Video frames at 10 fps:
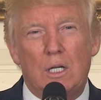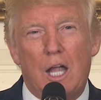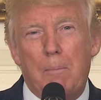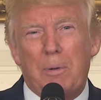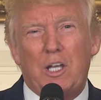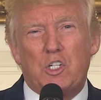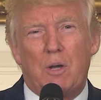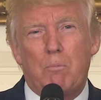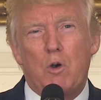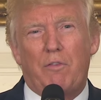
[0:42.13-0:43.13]
Companies
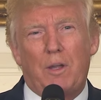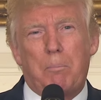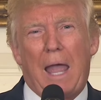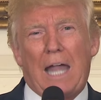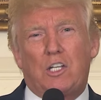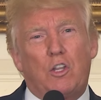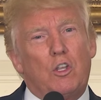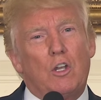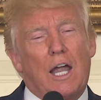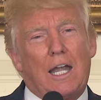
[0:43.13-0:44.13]
are moving back to the
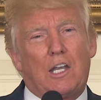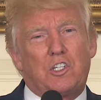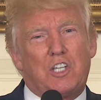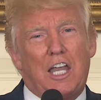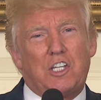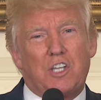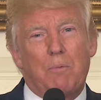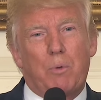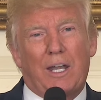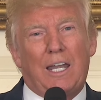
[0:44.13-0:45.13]
United States
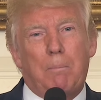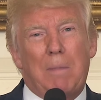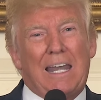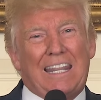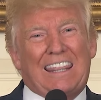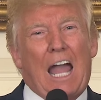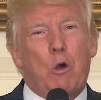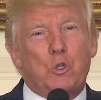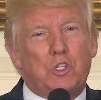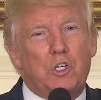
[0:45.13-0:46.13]
and bringing many
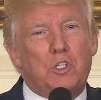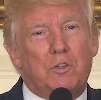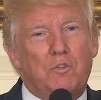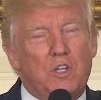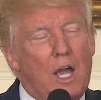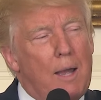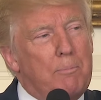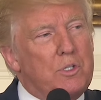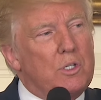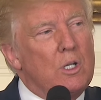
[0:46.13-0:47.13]
thousands of
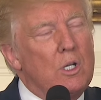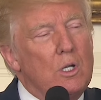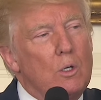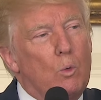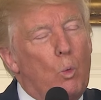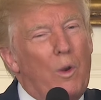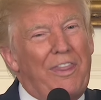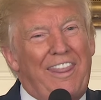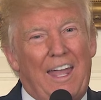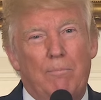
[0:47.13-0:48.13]
jobs
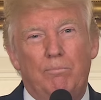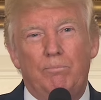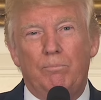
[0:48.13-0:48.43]
with them.